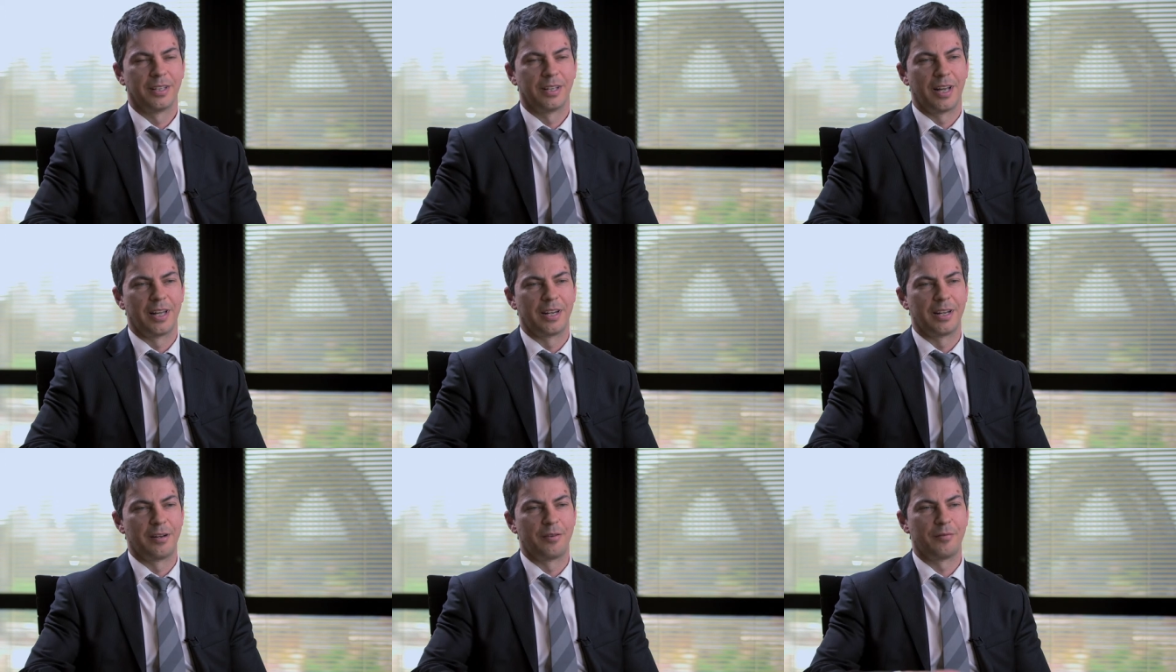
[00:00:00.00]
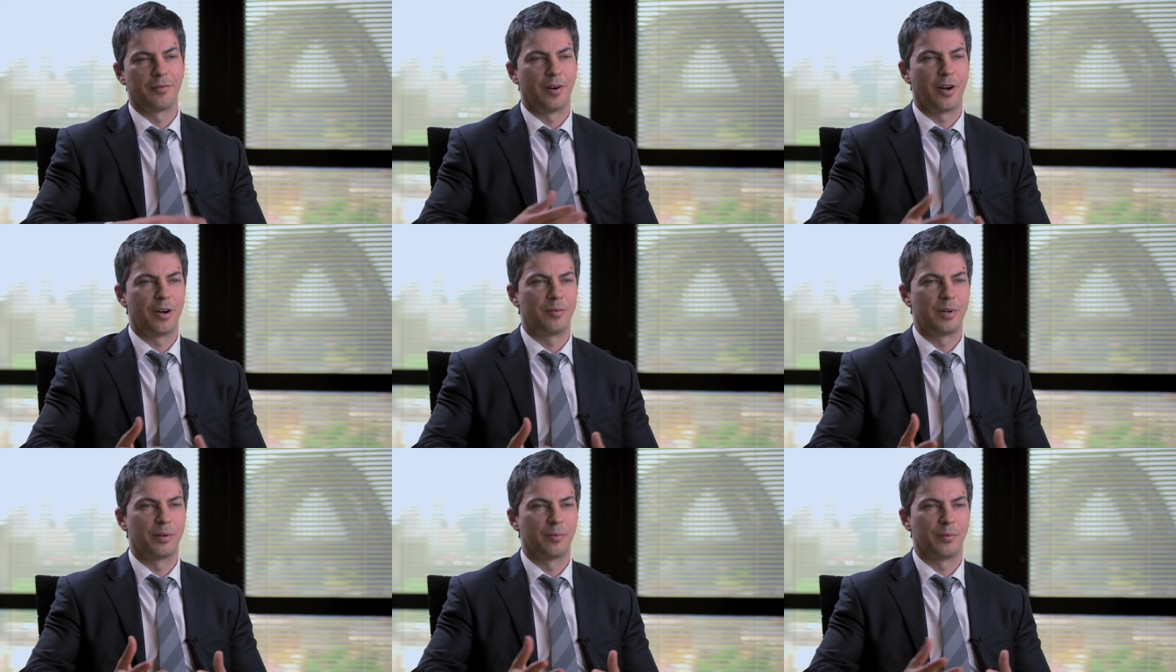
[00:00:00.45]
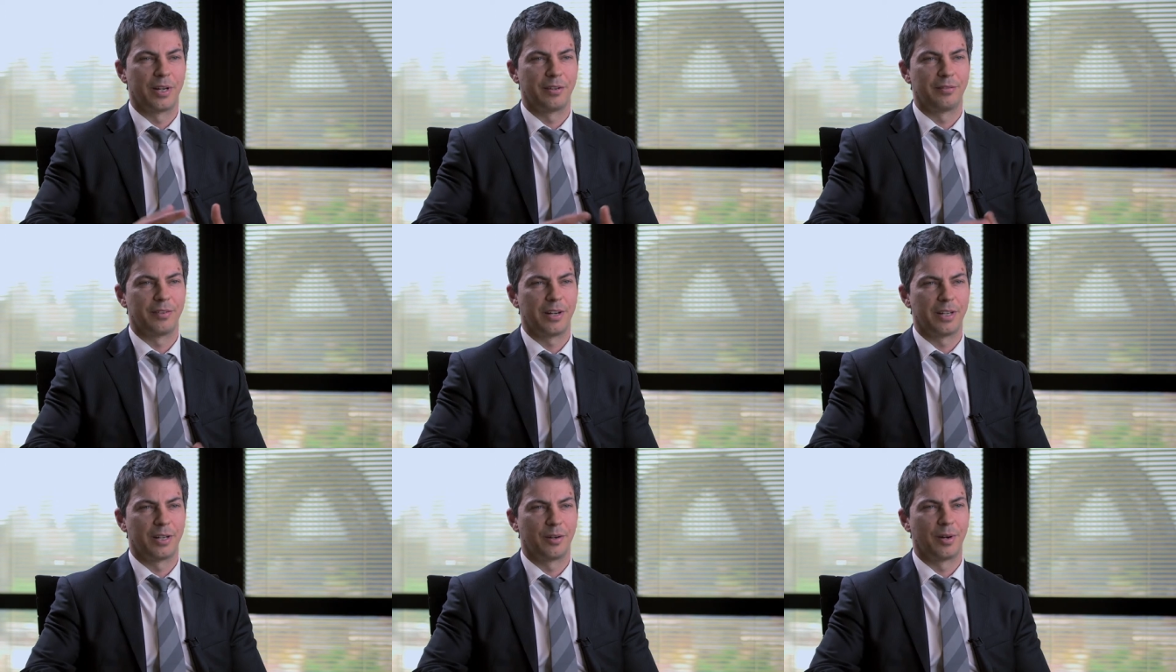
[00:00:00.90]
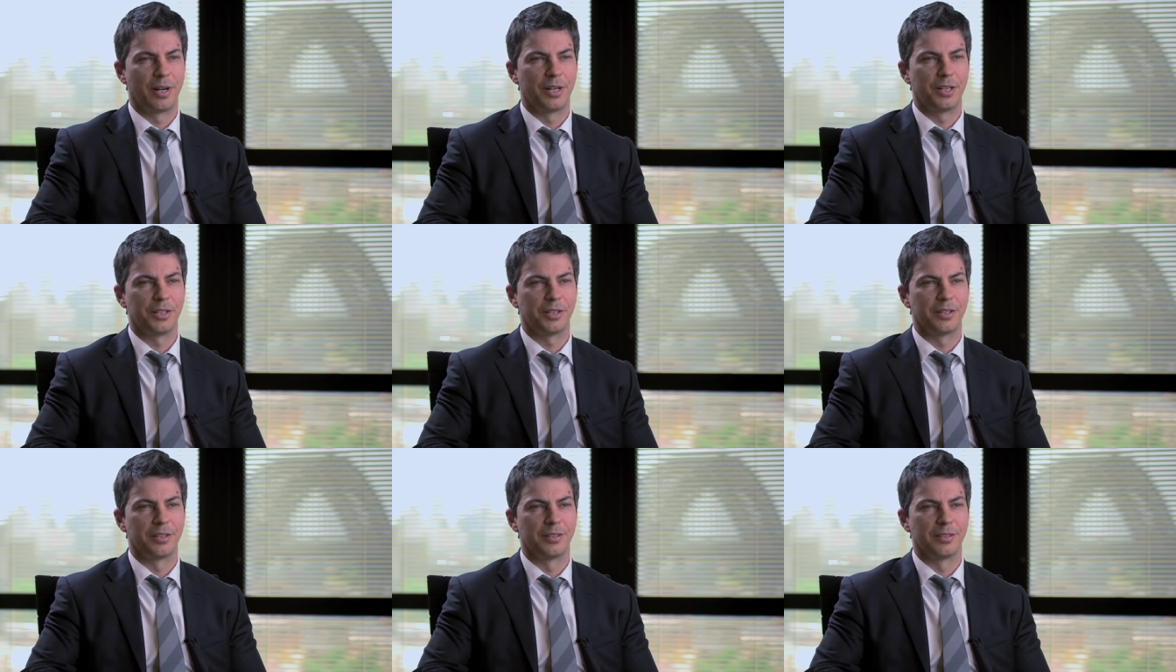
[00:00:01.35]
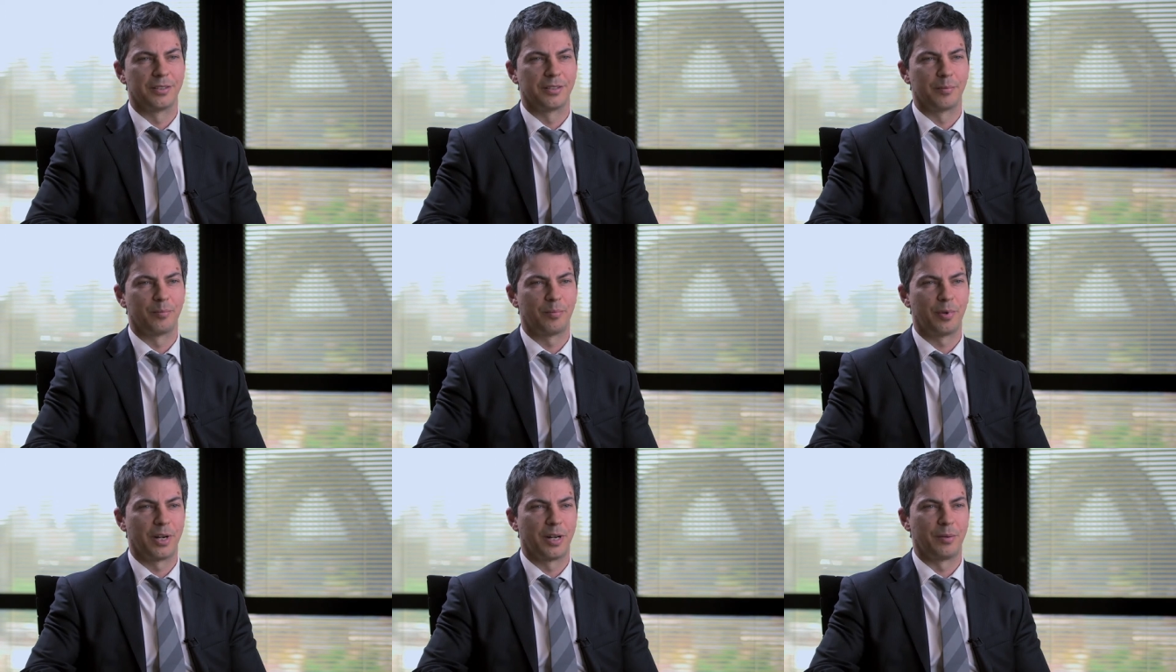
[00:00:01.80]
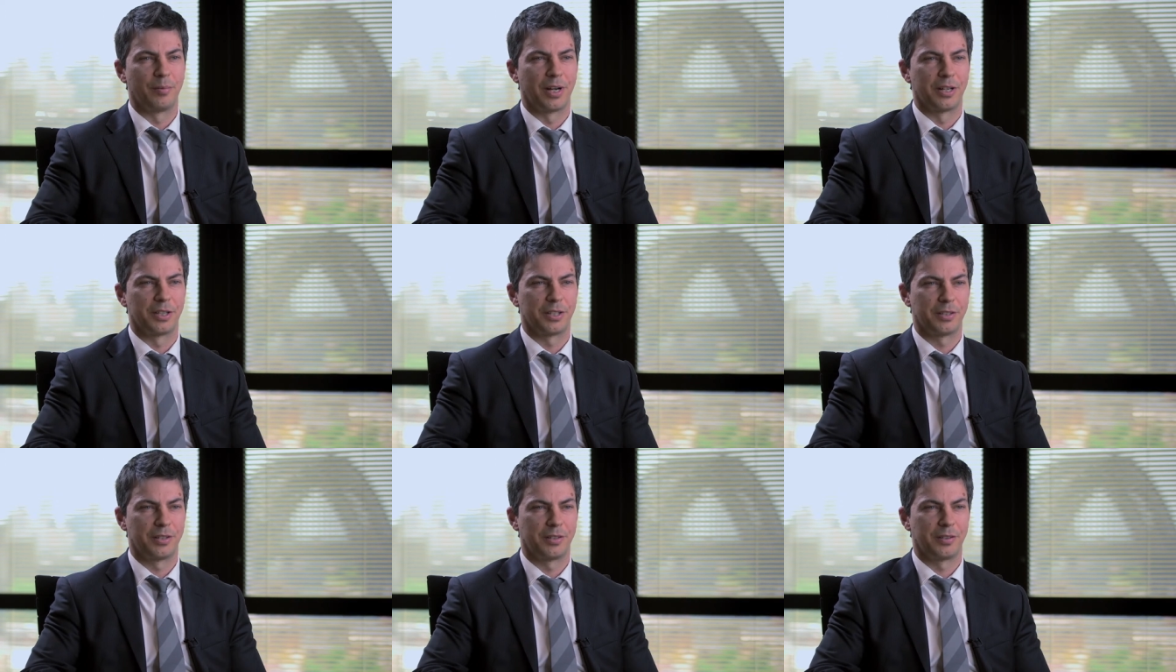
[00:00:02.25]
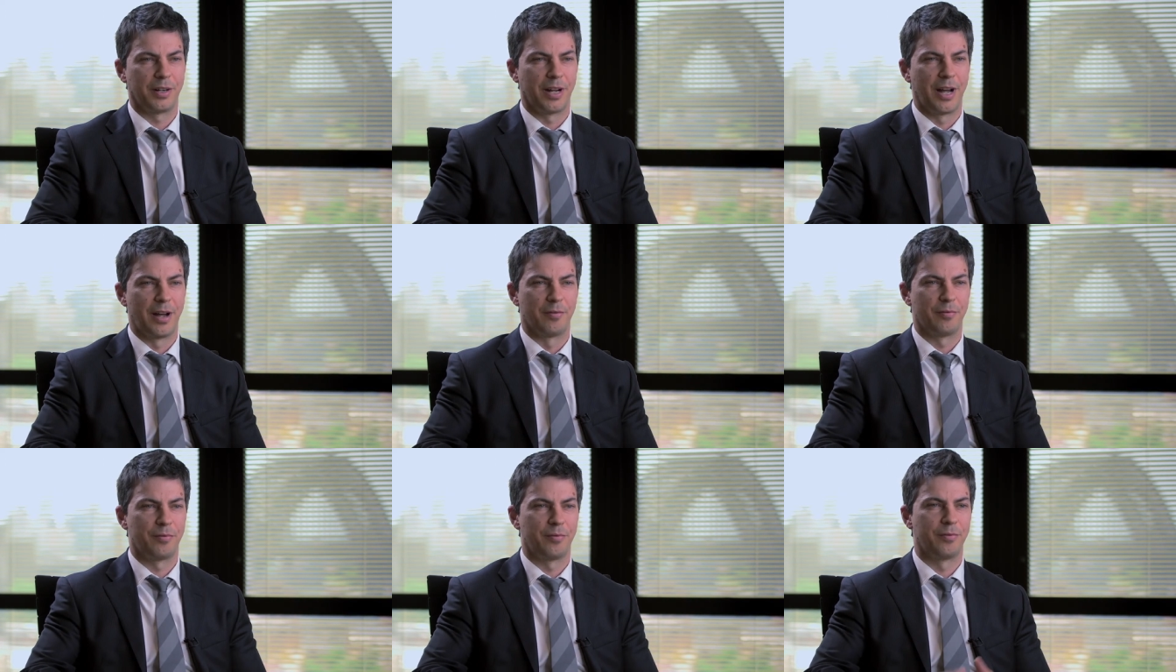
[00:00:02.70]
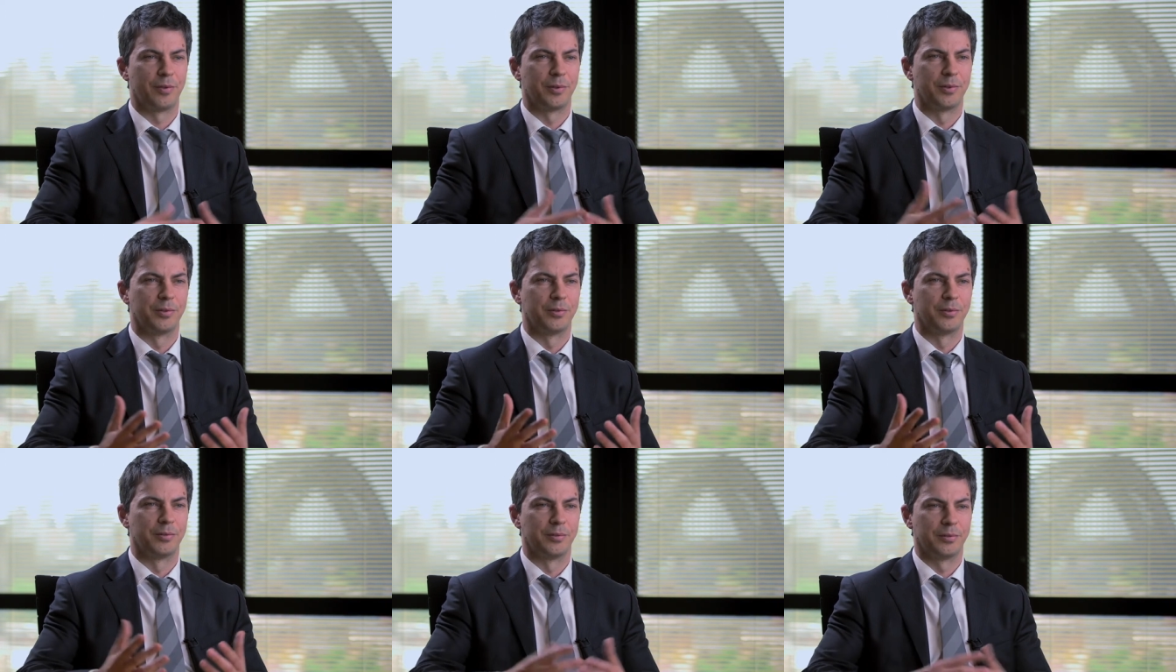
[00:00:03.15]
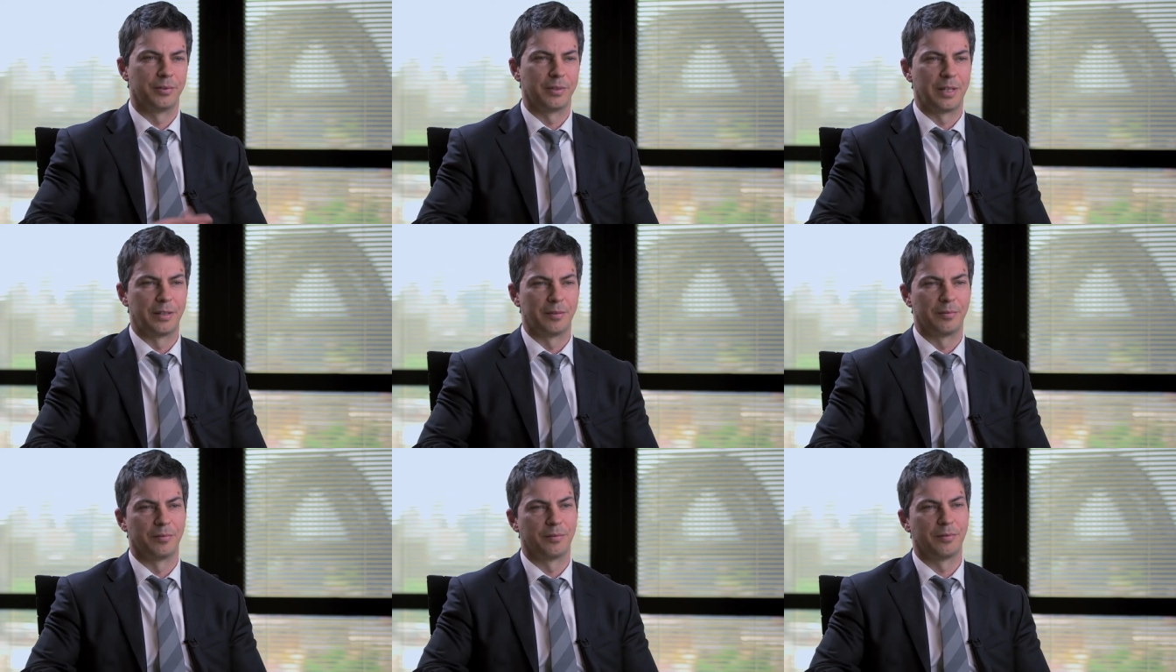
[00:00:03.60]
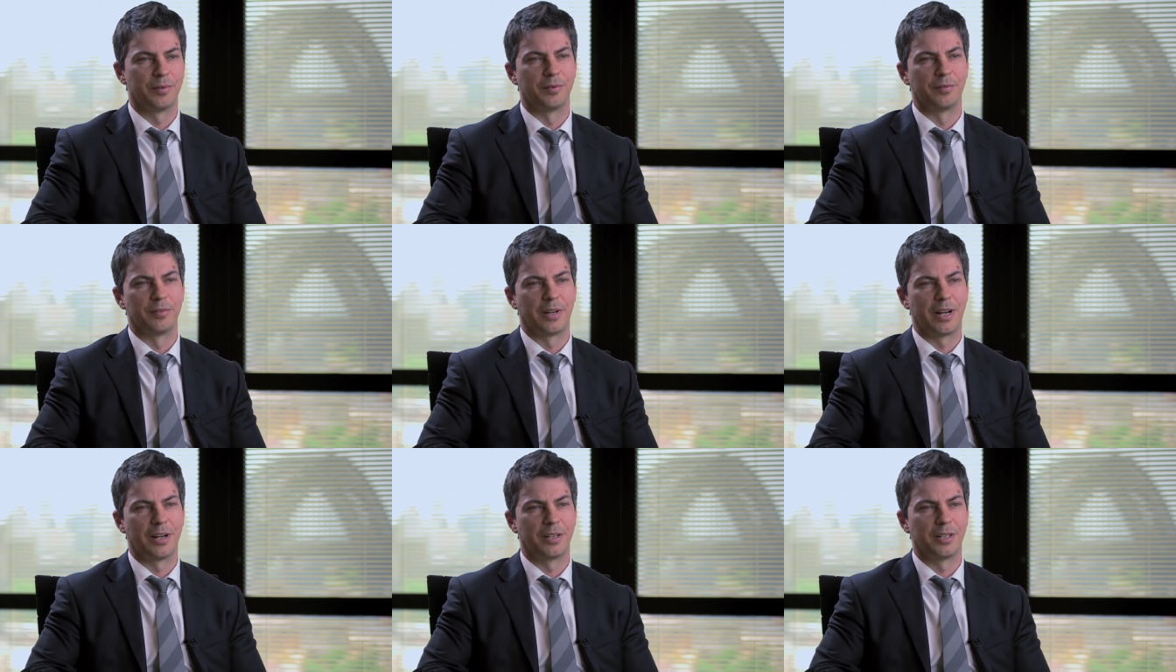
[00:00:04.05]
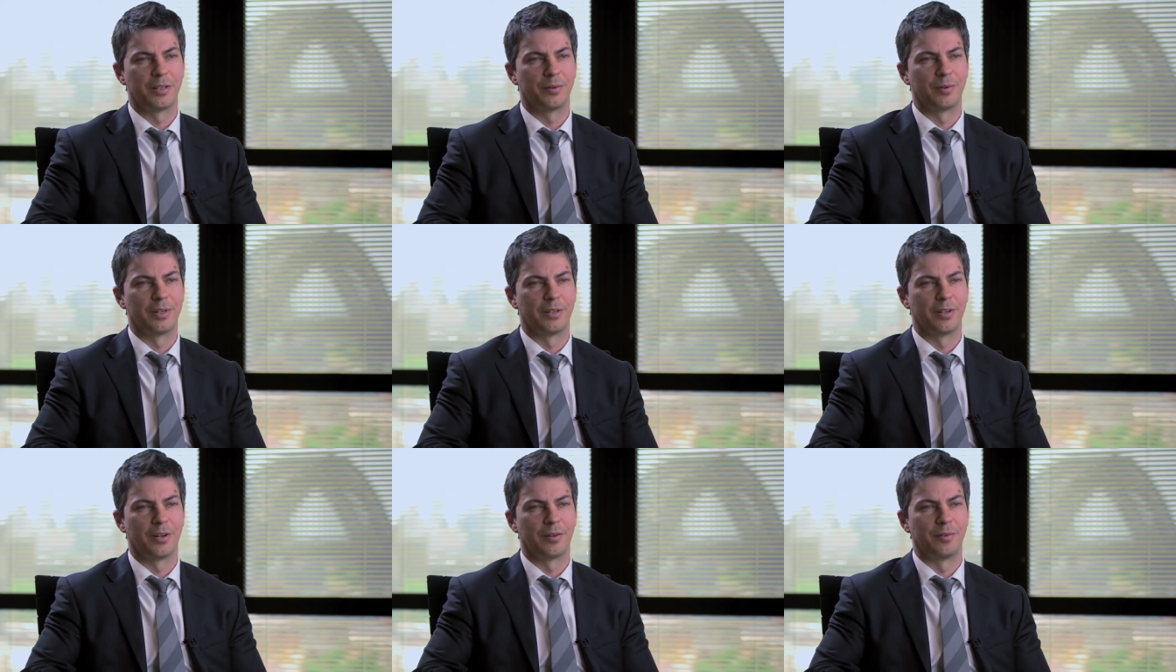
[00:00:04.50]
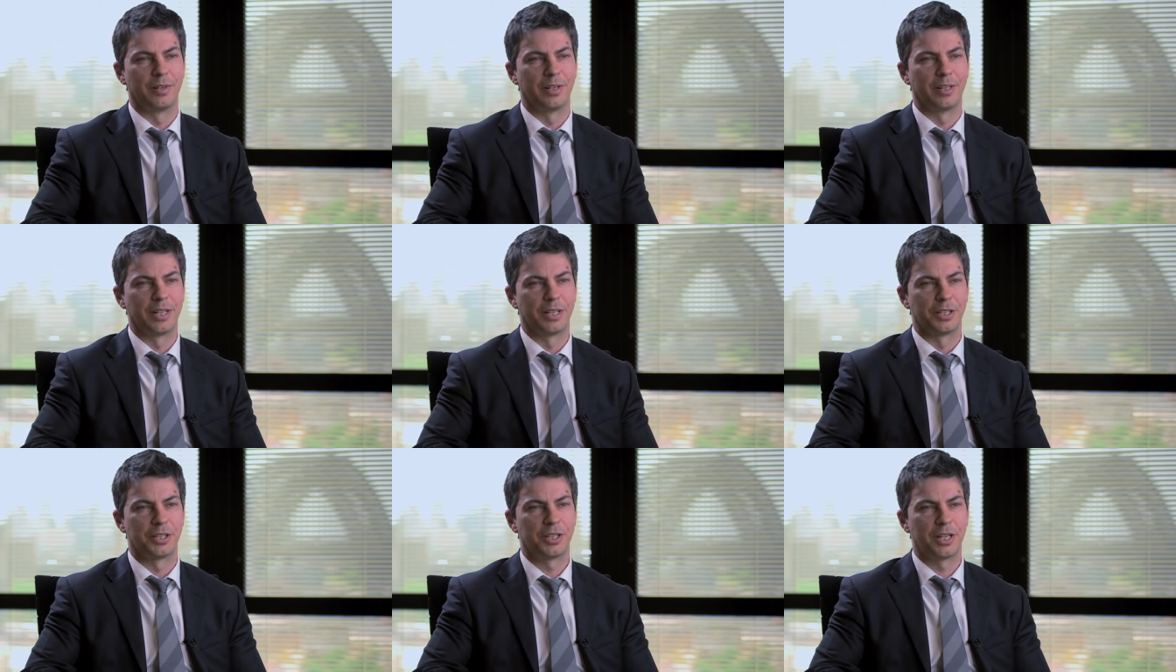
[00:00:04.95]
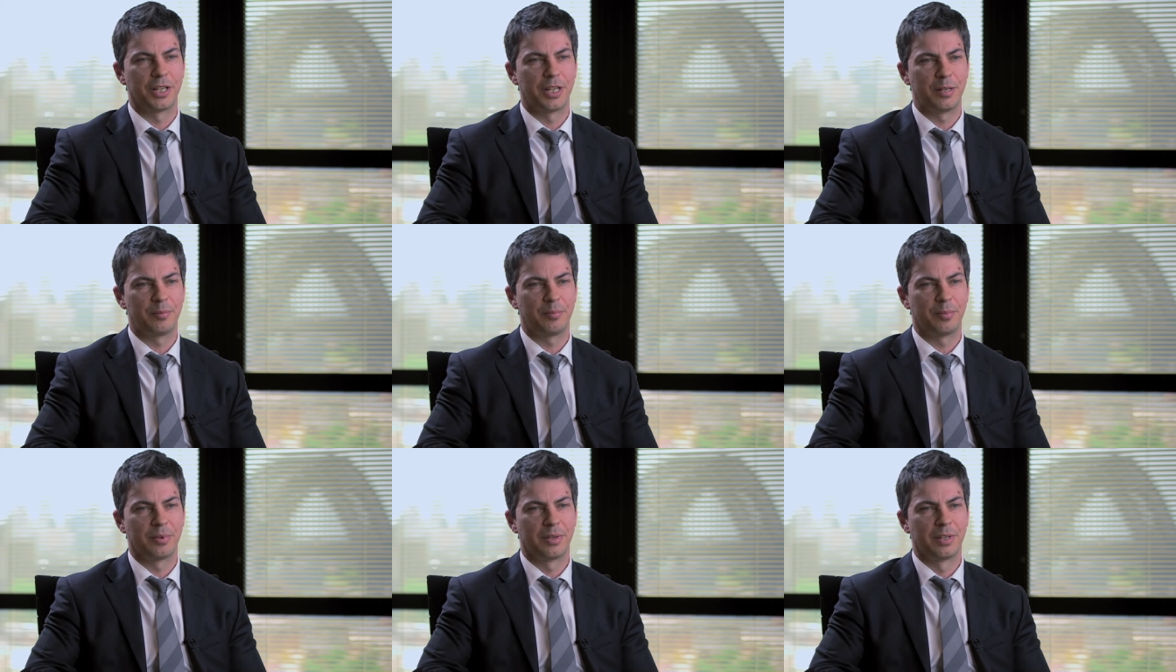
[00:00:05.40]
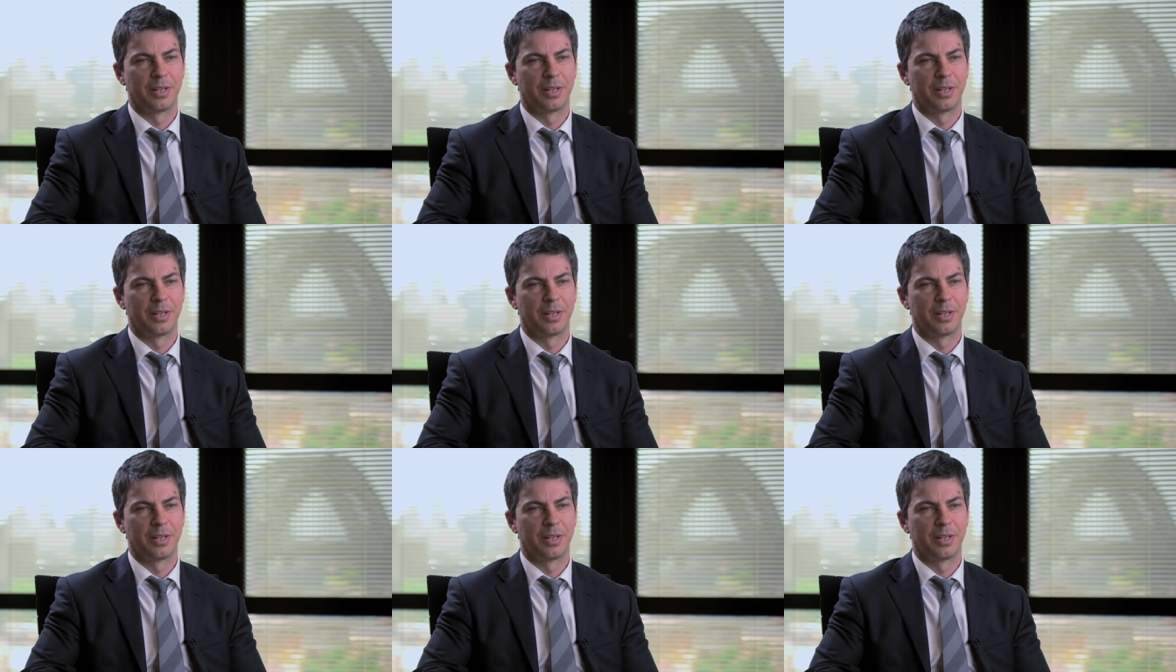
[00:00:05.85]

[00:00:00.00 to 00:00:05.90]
and in an environment where valuations are pretty much at full value and not really cheap.